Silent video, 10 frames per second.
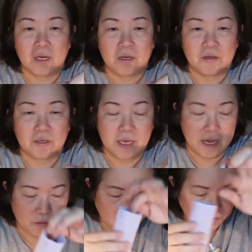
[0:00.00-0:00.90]

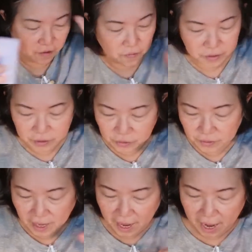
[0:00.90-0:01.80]
Okay, before we do
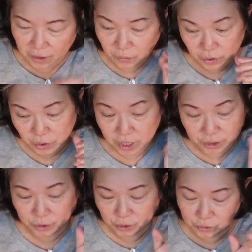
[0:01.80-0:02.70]
the head, we need
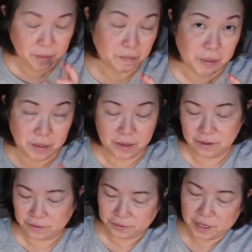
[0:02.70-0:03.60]
to do the beard.
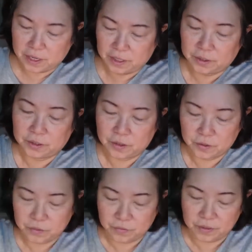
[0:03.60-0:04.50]

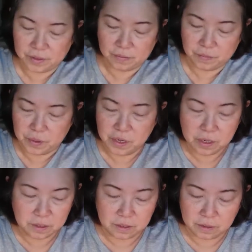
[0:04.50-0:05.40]
So with the beard,
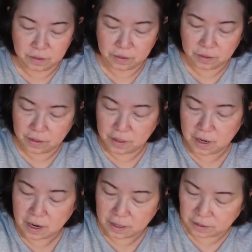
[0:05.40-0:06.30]

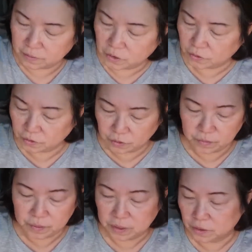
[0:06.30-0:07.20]
I'm going to
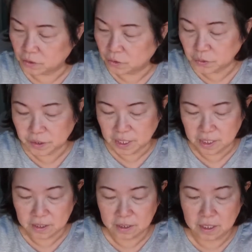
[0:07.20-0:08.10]
be
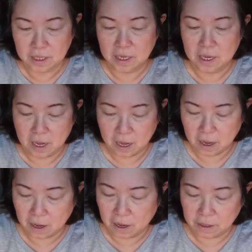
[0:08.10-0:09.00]
using
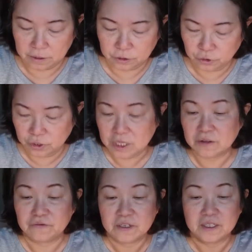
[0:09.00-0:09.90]
3
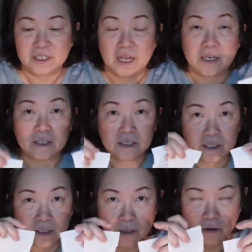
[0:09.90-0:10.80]
different
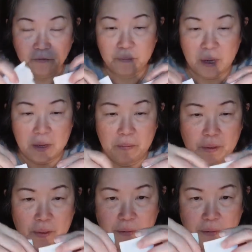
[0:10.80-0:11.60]
sizes of paper.